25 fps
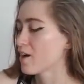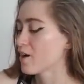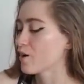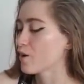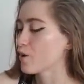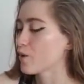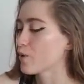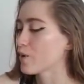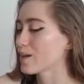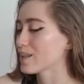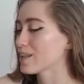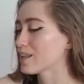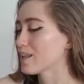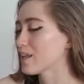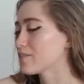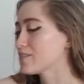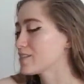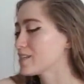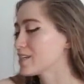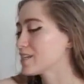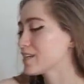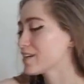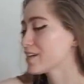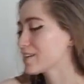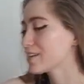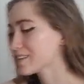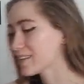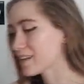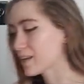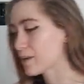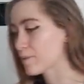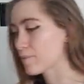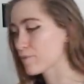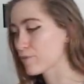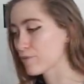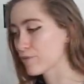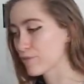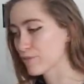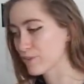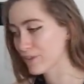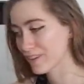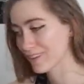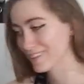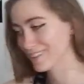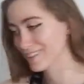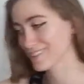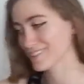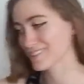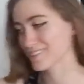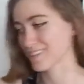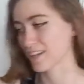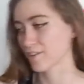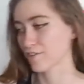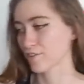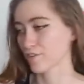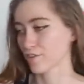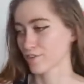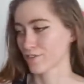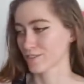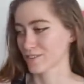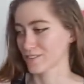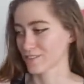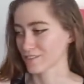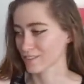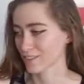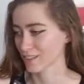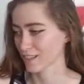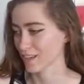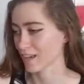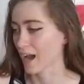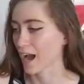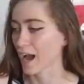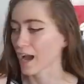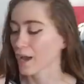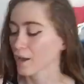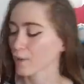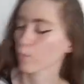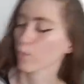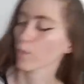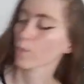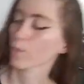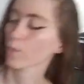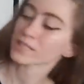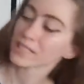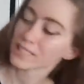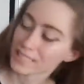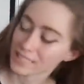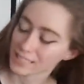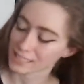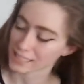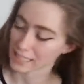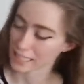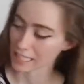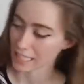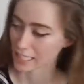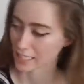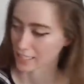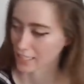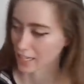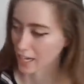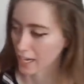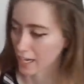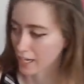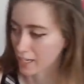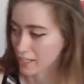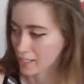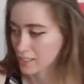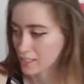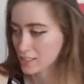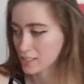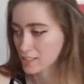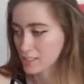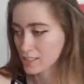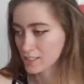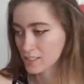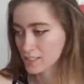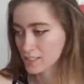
Oh, I love to hear it that I'm free and safe of the singing. I, what was I singing, Kyle?